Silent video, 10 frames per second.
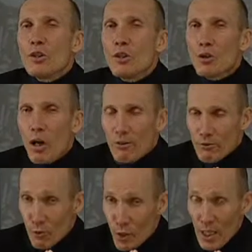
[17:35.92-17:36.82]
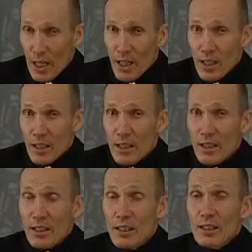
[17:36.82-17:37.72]
you are free
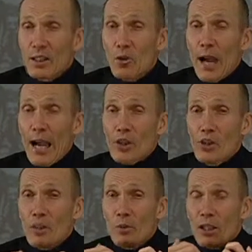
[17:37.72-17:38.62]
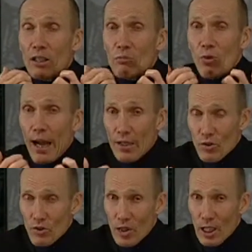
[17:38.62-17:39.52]
to actually begin
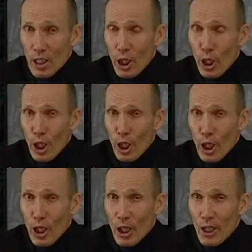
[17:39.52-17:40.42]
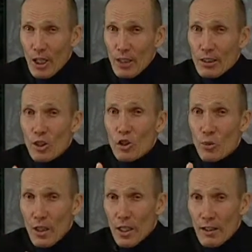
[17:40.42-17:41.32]
practicing to
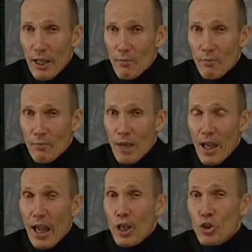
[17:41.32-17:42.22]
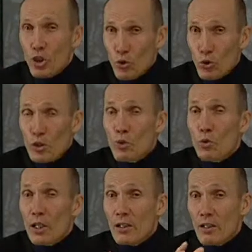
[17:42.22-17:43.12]
treating them as you would
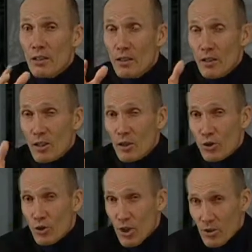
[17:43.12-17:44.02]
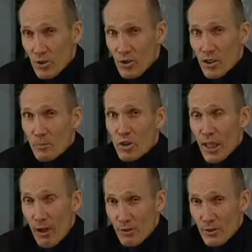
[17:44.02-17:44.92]
treat Jesus
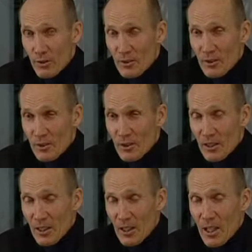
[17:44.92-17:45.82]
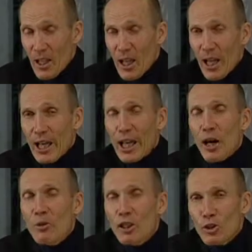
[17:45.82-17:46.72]
Himself. And
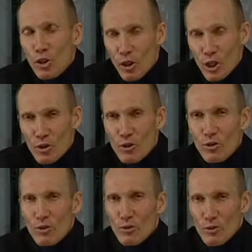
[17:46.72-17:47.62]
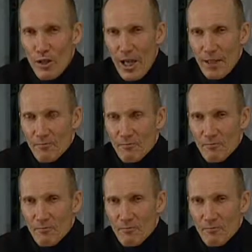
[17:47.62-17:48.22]
I would encourage you to do that.